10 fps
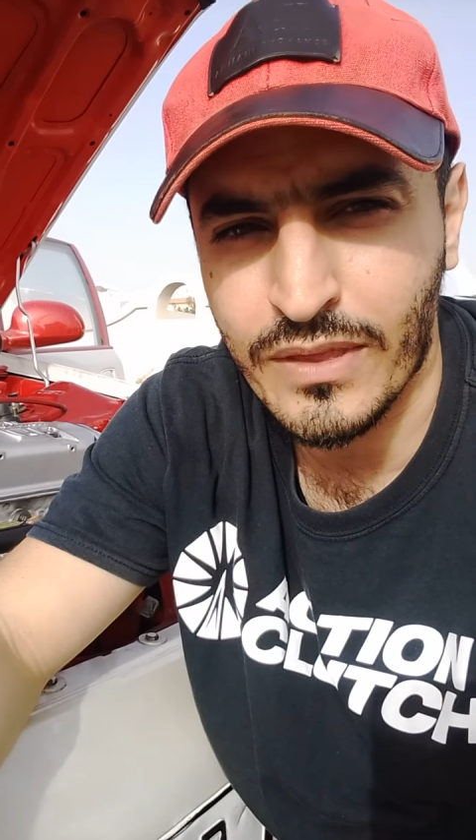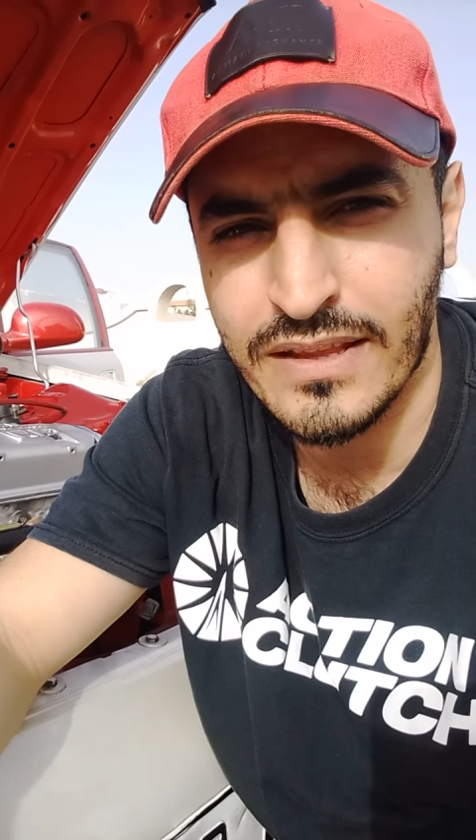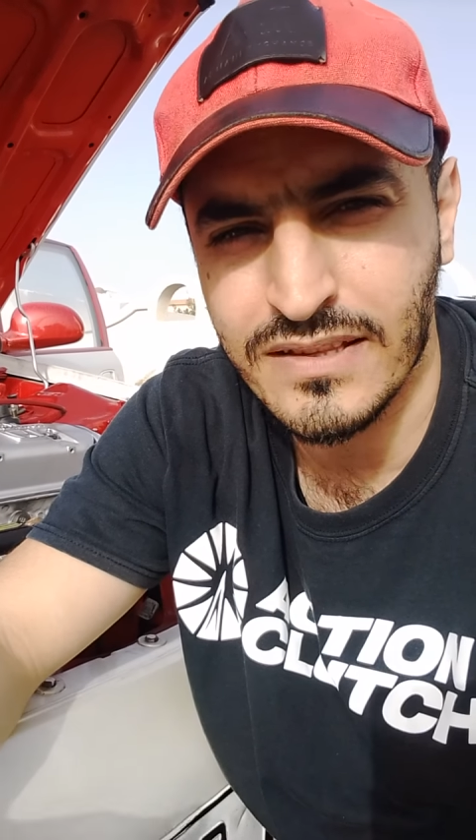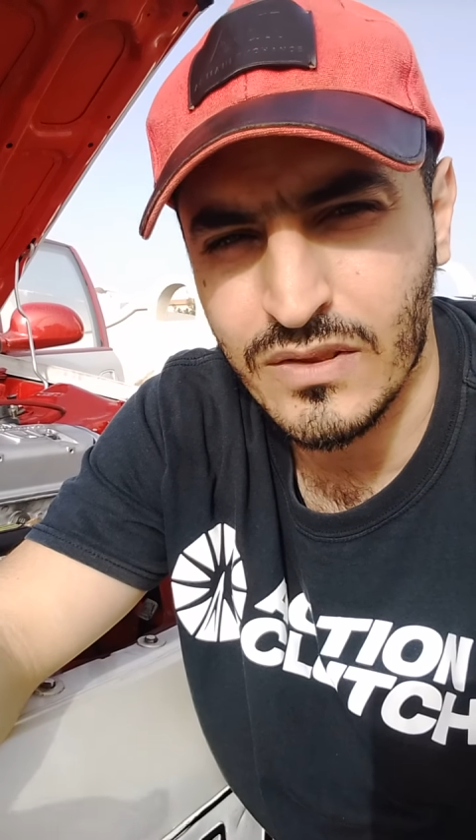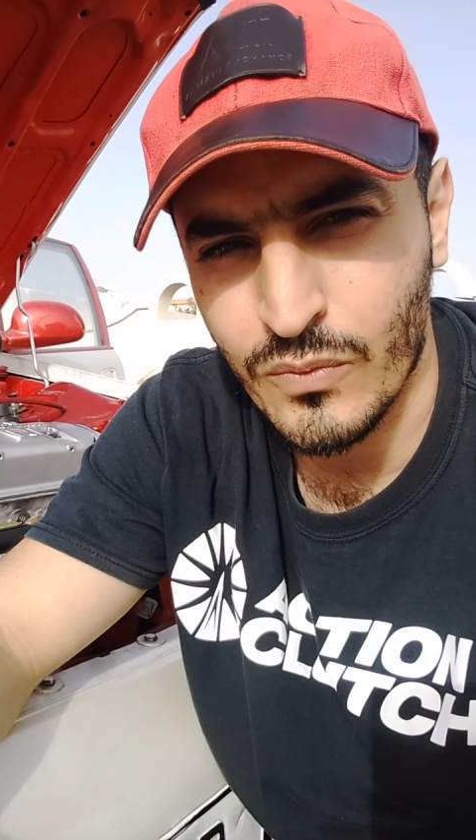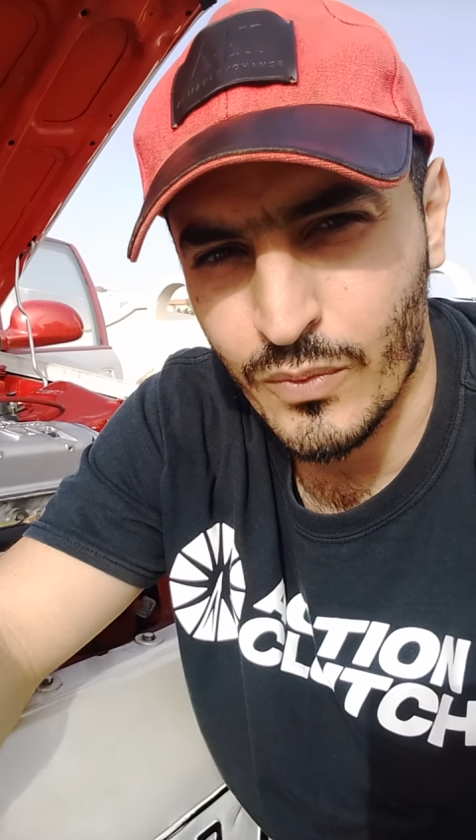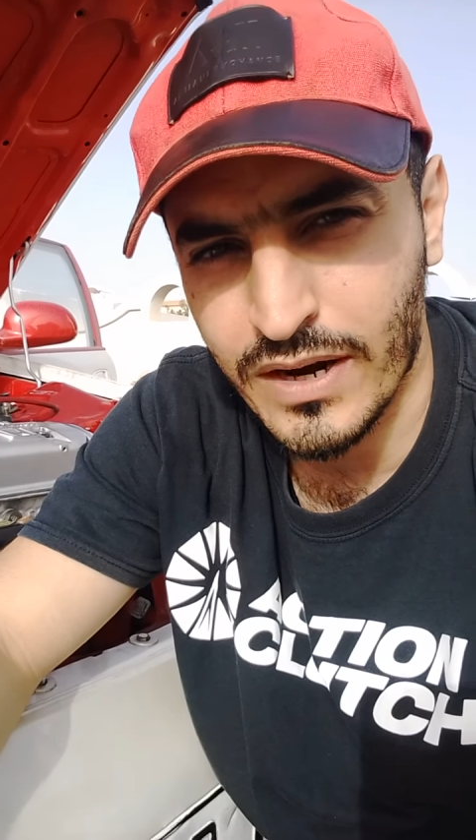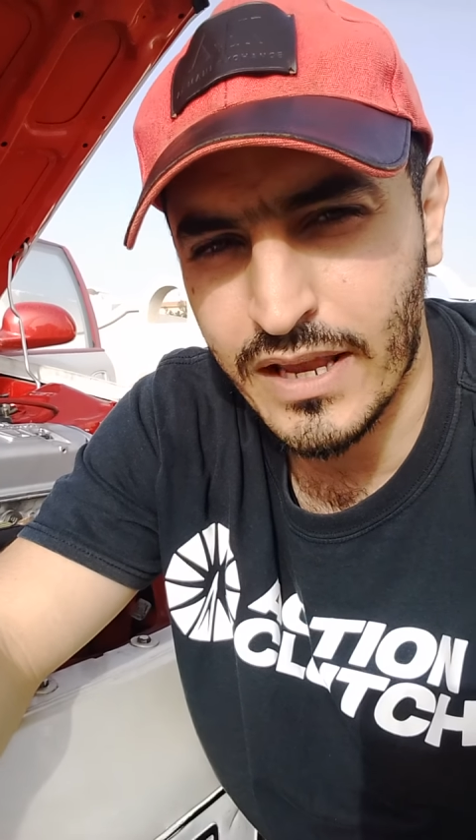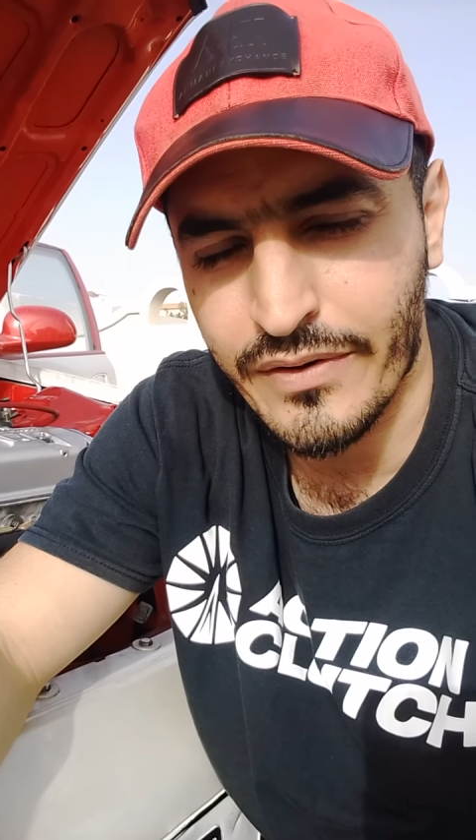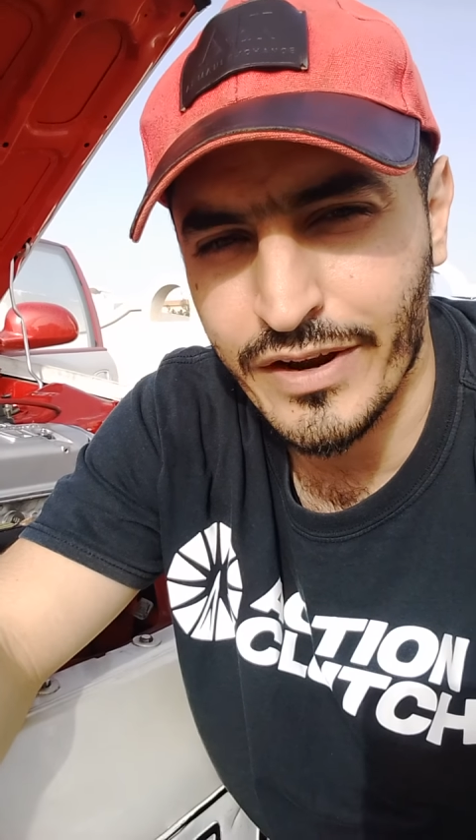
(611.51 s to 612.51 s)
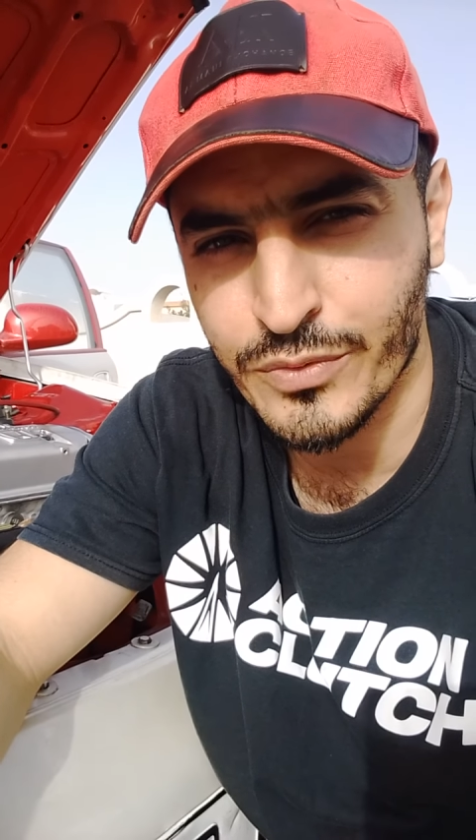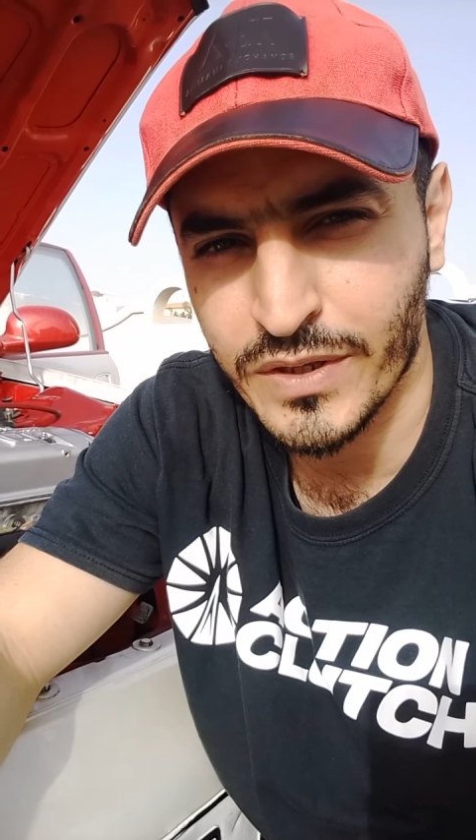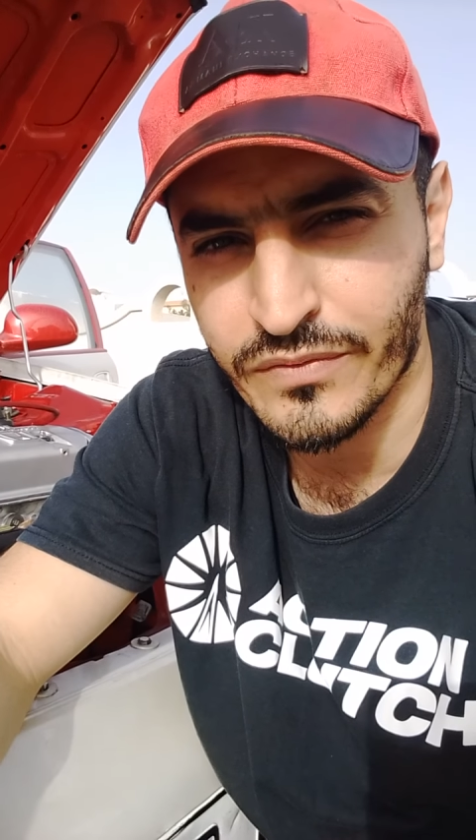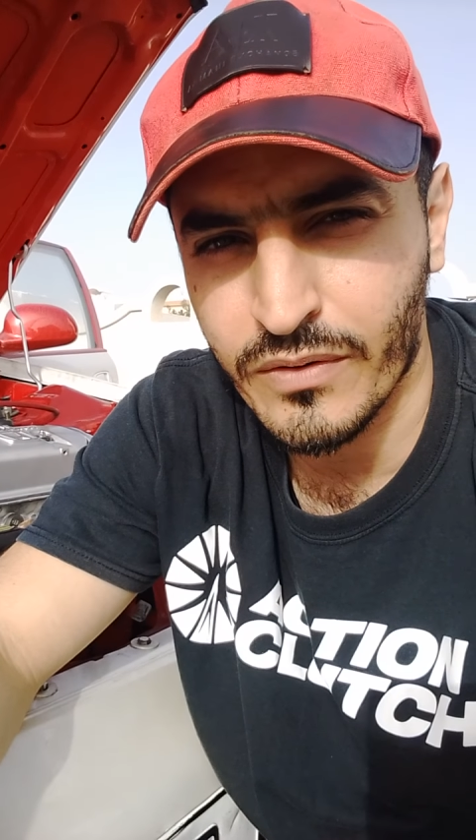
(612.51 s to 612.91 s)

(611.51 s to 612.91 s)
Then when I graduated